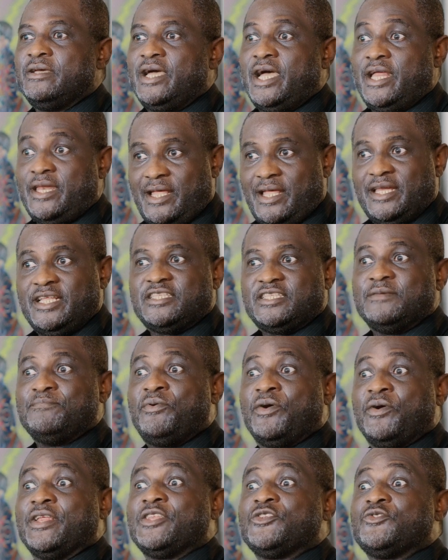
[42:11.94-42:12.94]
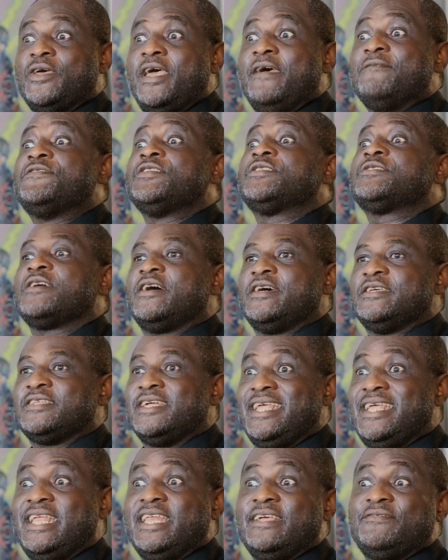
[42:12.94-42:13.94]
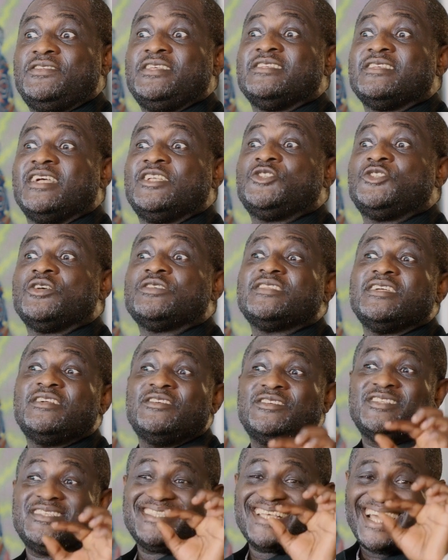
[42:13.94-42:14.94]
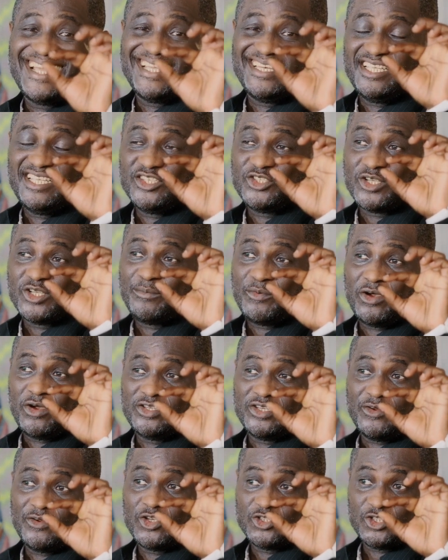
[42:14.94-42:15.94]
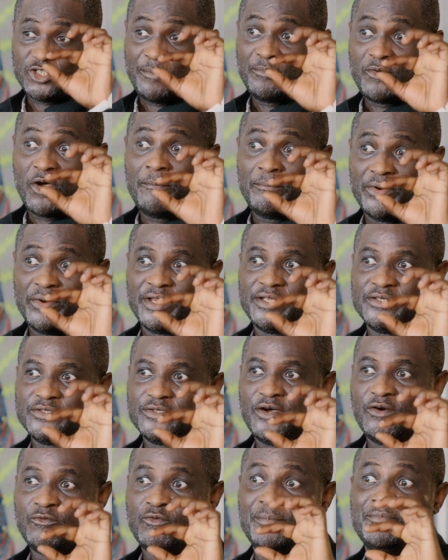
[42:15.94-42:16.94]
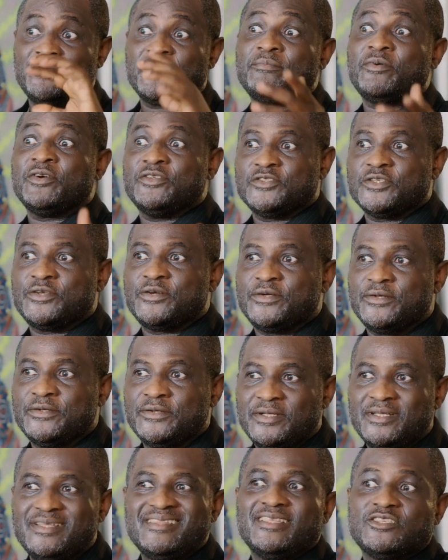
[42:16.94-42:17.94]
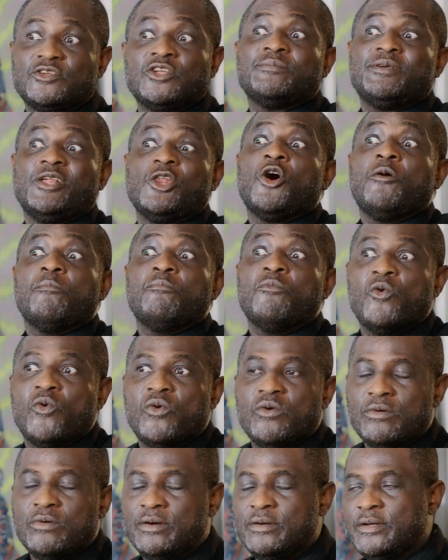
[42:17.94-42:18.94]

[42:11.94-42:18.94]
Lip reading: and it's important to emphasize that NFTs are just a tiny subcomponent of Web 3.0. It's going to be a lot more.